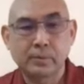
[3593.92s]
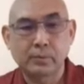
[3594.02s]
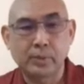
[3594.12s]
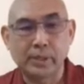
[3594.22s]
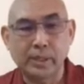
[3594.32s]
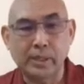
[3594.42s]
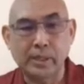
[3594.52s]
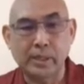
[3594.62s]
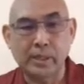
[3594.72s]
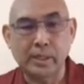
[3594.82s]
When the
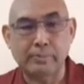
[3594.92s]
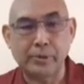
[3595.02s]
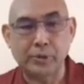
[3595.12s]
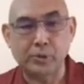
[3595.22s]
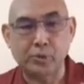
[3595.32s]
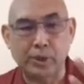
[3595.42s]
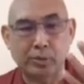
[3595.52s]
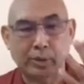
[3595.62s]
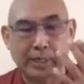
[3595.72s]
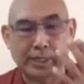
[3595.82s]
car appeared to
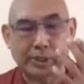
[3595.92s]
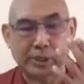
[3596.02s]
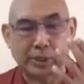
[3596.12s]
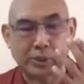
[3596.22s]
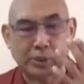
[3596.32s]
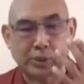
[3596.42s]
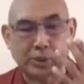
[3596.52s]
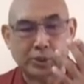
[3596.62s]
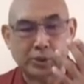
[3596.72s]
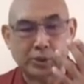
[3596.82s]
our eyes
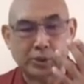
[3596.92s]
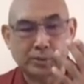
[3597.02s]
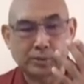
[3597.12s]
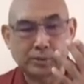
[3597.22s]
consciousness,